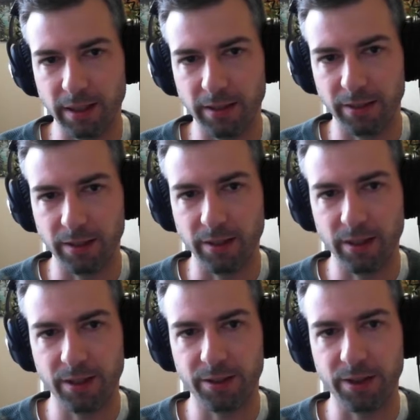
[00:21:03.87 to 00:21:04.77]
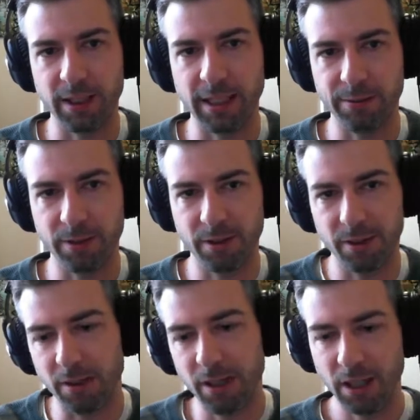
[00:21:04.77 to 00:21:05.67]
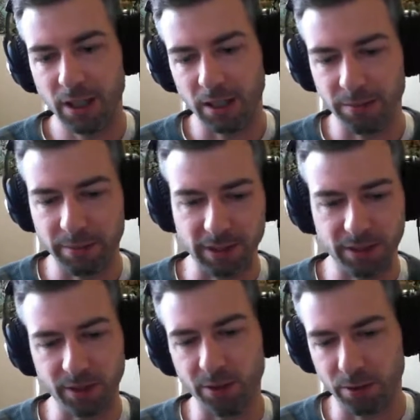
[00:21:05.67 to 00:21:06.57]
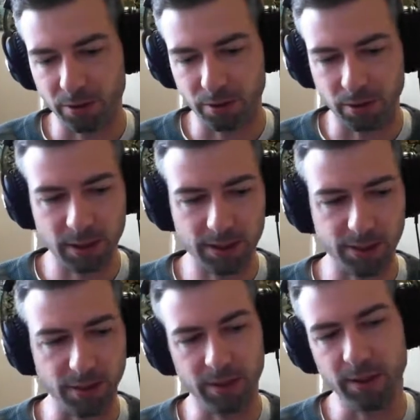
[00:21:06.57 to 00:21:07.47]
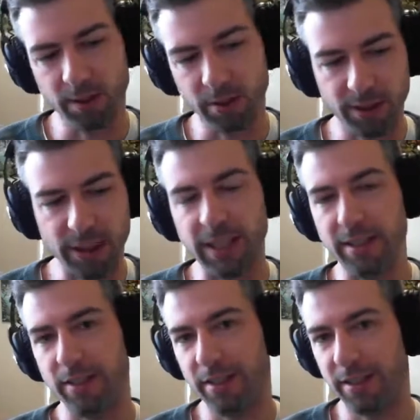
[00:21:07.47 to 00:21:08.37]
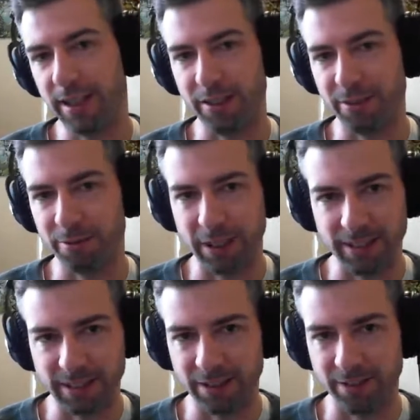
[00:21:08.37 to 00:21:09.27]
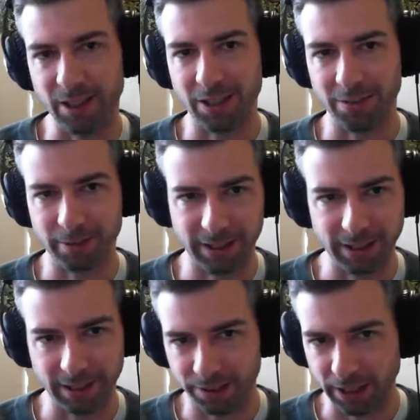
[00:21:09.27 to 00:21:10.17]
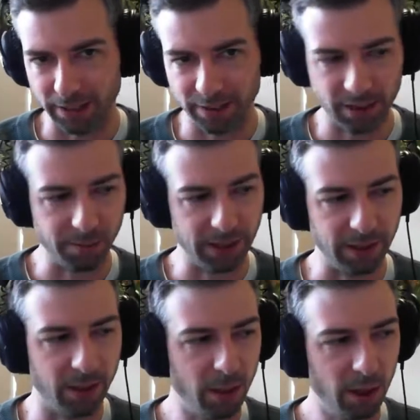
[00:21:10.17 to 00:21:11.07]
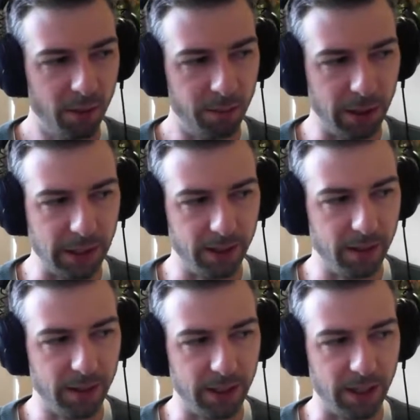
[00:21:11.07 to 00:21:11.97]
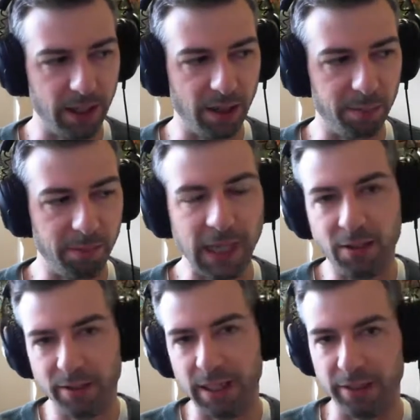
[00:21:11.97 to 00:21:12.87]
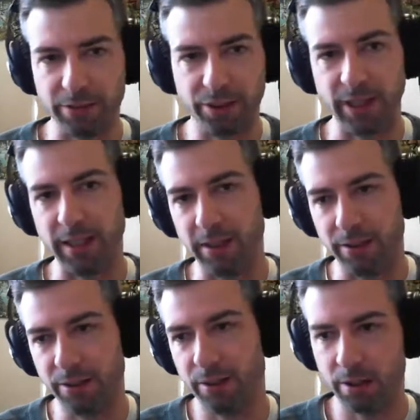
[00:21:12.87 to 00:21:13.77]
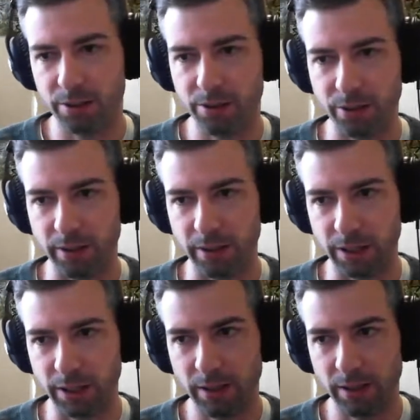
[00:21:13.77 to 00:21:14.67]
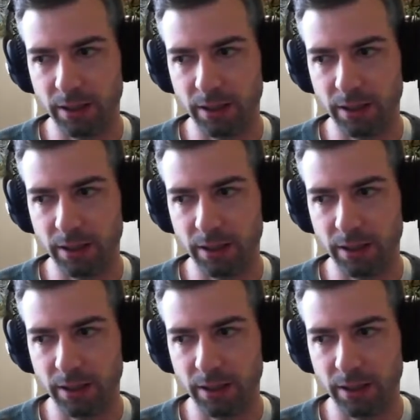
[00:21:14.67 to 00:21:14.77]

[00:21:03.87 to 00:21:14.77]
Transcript: right? You should never be so certain or set in your ways that you're unwilling to change something. But the amount that you change should